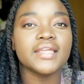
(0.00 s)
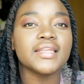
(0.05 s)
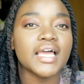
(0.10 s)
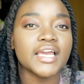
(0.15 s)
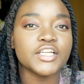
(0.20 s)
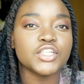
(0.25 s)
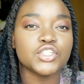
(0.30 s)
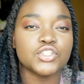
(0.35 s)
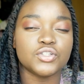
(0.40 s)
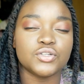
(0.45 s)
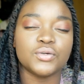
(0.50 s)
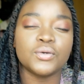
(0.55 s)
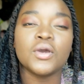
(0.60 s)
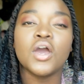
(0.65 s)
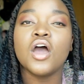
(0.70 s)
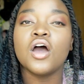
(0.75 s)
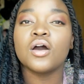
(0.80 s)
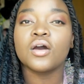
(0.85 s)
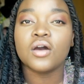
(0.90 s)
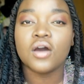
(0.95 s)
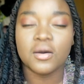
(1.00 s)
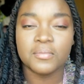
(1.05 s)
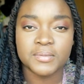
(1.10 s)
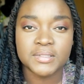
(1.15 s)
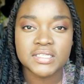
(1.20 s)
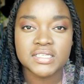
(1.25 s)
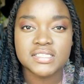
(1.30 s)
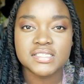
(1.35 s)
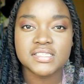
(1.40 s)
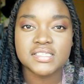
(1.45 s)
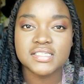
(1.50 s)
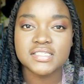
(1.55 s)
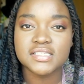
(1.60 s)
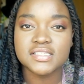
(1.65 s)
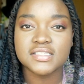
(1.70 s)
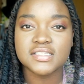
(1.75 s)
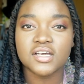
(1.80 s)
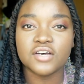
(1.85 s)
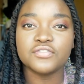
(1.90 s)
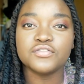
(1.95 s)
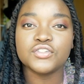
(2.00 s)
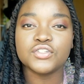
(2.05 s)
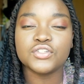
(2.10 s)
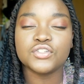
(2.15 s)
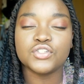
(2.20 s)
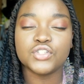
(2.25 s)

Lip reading: like do competencies and stuff